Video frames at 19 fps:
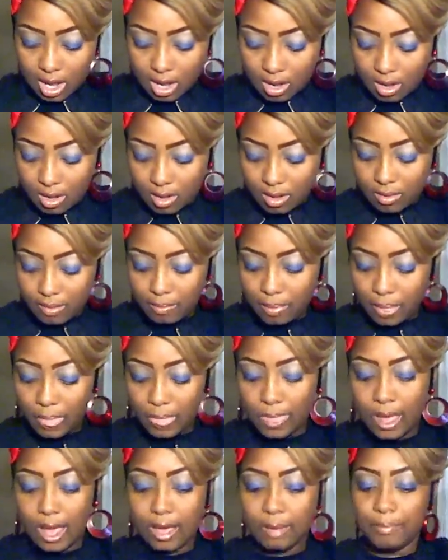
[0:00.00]
um
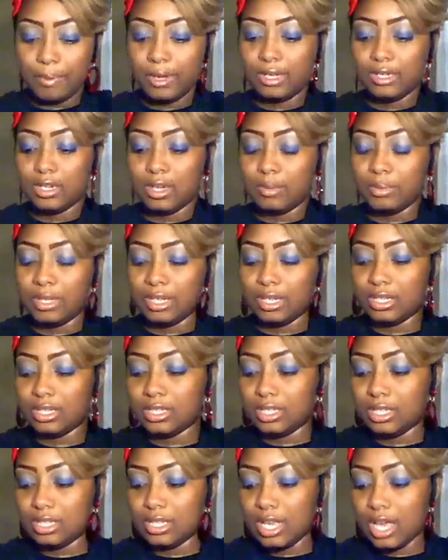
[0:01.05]
i picked up
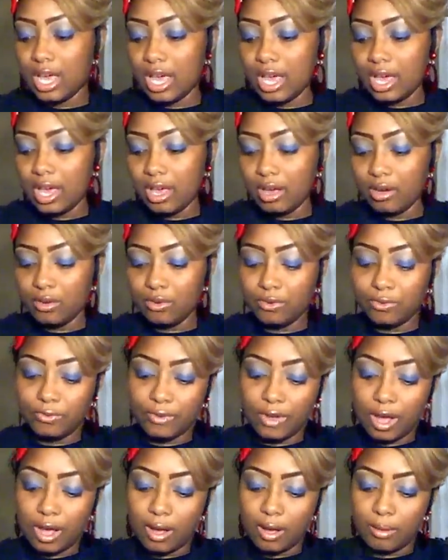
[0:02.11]
this
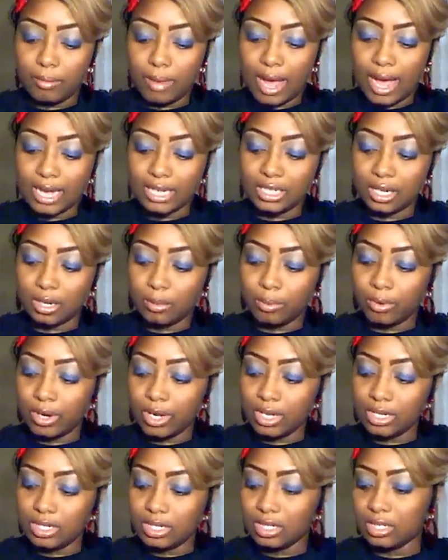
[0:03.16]
elf um, eyeshadow
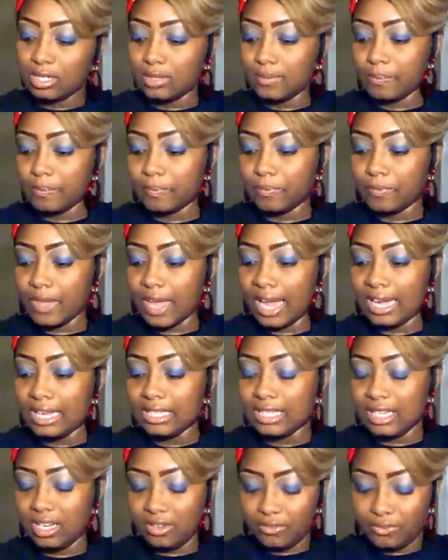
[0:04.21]
brush
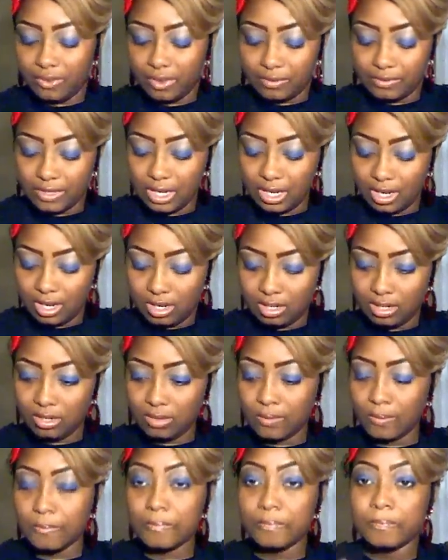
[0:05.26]
1815
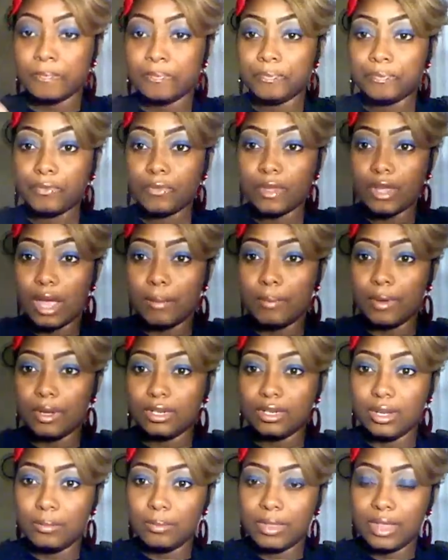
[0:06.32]
i
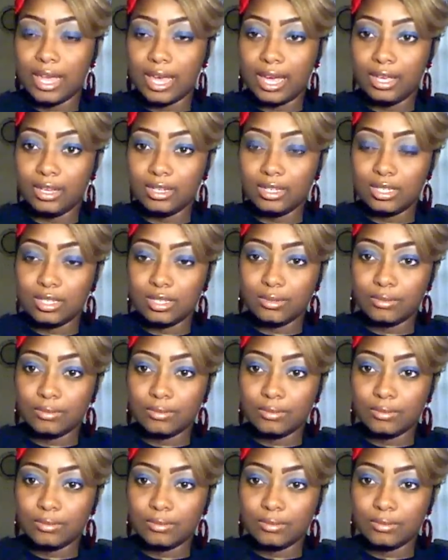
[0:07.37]
picked up that